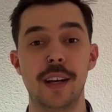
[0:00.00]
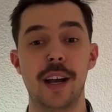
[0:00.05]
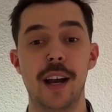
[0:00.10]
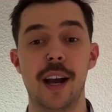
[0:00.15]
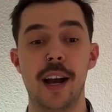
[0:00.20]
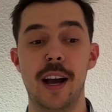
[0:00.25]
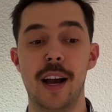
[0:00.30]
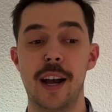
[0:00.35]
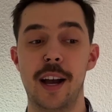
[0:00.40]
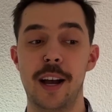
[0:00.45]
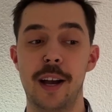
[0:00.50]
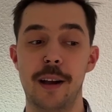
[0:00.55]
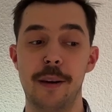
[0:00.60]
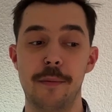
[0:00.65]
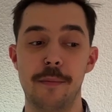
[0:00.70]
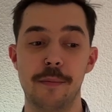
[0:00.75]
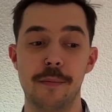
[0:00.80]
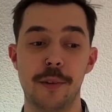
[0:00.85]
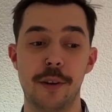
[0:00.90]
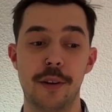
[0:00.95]

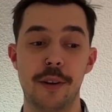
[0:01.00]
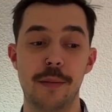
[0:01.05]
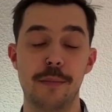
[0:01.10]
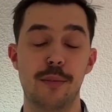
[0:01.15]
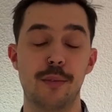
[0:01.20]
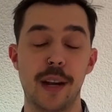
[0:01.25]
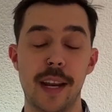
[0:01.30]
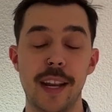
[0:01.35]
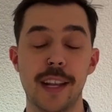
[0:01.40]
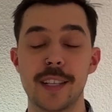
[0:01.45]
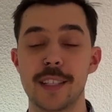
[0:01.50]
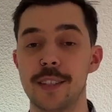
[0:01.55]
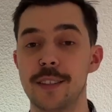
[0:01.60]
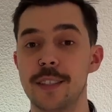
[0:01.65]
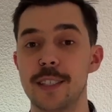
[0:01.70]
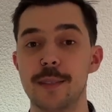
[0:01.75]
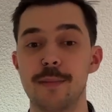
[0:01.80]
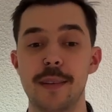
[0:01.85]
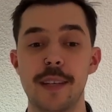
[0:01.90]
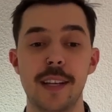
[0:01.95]
or a break, so to
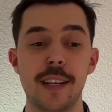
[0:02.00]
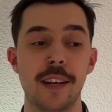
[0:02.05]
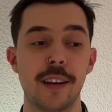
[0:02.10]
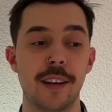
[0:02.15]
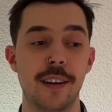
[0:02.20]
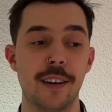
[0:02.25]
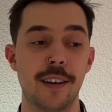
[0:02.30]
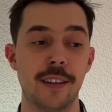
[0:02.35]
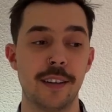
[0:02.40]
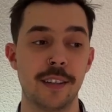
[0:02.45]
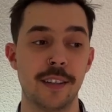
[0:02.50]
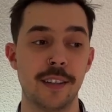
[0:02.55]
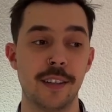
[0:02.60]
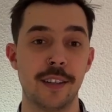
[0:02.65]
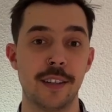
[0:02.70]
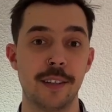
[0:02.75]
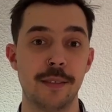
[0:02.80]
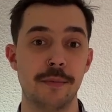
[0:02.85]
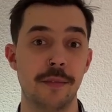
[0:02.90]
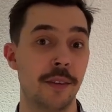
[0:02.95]
speak,
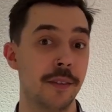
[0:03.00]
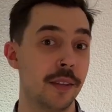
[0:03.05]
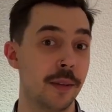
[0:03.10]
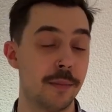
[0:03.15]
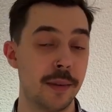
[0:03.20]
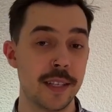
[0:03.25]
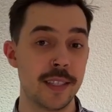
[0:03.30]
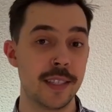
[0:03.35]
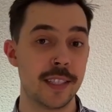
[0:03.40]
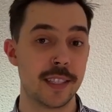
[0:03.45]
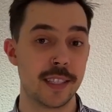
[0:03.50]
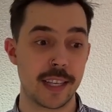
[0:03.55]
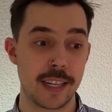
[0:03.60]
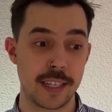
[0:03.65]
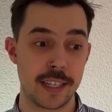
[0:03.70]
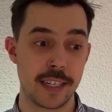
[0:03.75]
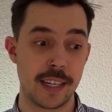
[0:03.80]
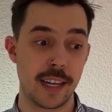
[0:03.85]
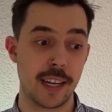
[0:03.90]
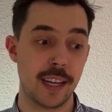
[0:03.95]
on the business
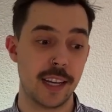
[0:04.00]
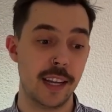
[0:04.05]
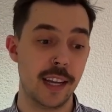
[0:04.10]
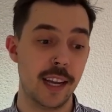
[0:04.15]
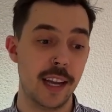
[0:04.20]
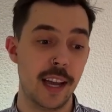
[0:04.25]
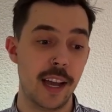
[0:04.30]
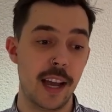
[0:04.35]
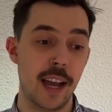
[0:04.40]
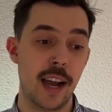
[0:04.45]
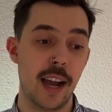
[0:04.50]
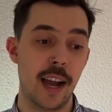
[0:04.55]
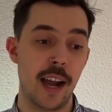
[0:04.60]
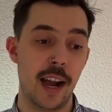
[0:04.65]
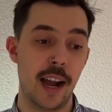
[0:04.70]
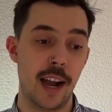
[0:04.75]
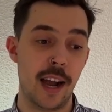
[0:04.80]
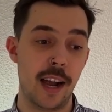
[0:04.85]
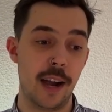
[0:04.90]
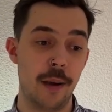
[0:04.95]
idea.
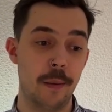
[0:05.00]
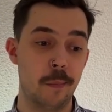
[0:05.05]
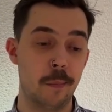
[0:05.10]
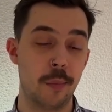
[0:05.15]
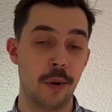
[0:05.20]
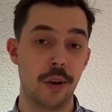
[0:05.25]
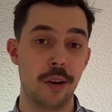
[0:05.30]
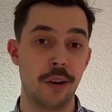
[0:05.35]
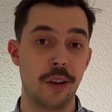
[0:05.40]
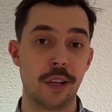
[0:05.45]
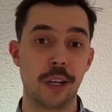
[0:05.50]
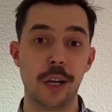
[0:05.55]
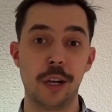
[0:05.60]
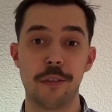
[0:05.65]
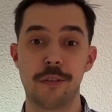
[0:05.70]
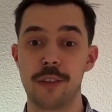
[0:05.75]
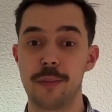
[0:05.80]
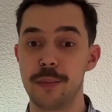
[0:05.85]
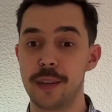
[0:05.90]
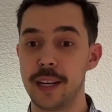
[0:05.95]
But luckily
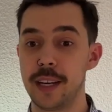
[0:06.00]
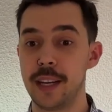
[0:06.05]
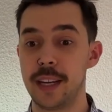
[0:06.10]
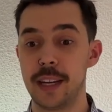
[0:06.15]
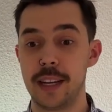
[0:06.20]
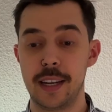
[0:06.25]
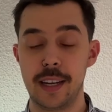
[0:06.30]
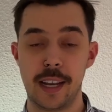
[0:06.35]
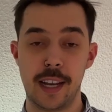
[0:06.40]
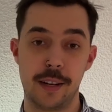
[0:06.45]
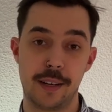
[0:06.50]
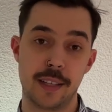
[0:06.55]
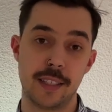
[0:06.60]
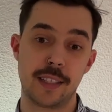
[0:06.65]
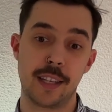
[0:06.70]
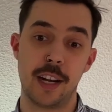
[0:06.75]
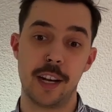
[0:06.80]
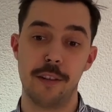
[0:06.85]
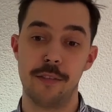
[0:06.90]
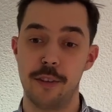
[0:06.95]
for me, now that's
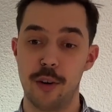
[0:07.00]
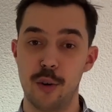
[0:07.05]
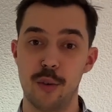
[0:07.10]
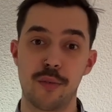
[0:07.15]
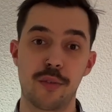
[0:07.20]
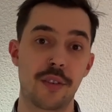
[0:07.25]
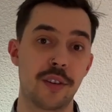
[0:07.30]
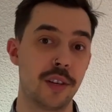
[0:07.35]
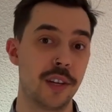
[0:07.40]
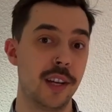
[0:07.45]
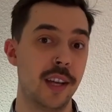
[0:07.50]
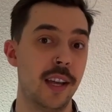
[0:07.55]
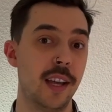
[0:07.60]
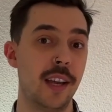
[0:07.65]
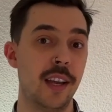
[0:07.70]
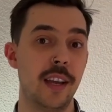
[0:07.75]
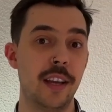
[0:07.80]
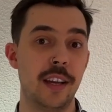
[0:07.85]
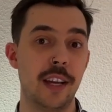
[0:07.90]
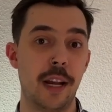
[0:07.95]
kind of over,
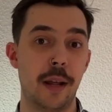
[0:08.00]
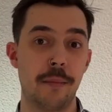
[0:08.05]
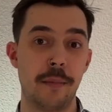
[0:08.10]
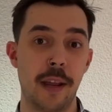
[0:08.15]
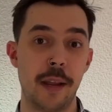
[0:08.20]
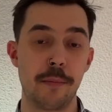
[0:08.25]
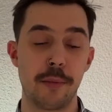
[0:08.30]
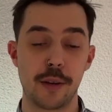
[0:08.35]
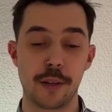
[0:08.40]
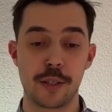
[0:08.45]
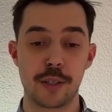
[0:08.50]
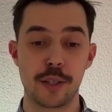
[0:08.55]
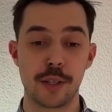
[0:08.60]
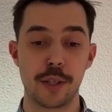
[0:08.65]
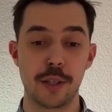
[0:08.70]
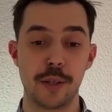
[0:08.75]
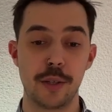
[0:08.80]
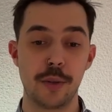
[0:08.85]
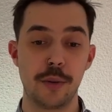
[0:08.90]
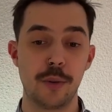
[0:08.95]
and I'm able
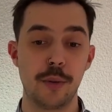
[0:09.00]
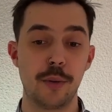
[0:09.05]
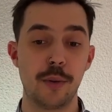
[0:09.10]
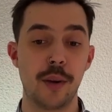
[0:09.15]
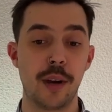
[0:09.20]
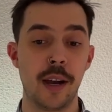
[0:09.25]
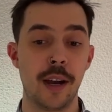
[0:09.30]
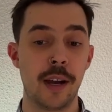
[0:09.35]
to